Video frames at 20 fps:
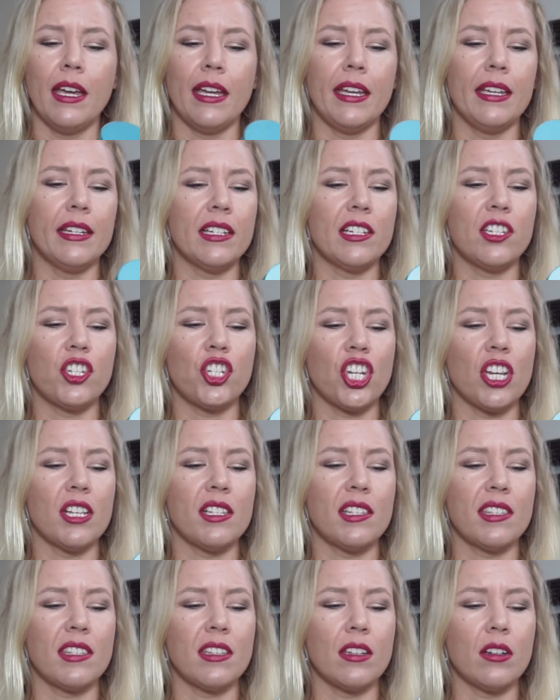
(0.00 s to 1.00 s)
It is
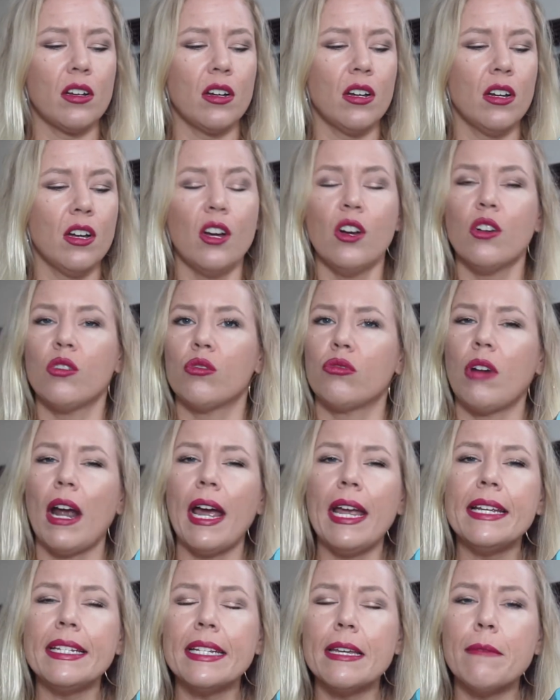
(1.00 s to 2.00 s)
just the
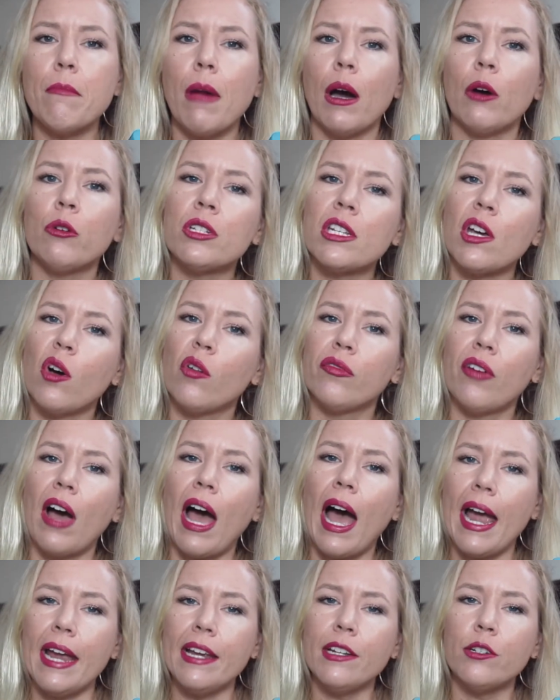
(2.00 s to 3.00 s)
right amount of
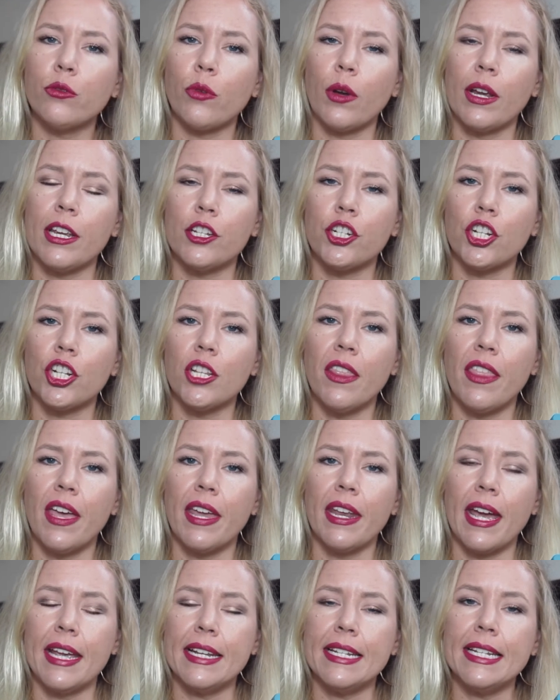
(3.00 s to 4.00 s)
hydration
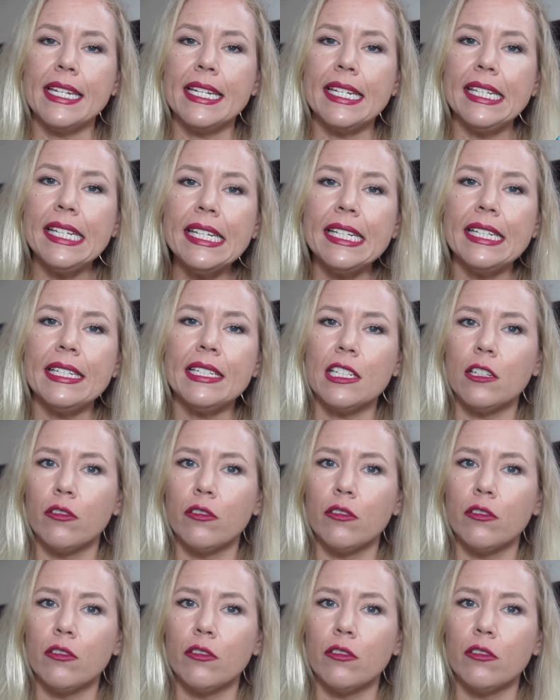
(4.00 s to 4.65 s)
that I need,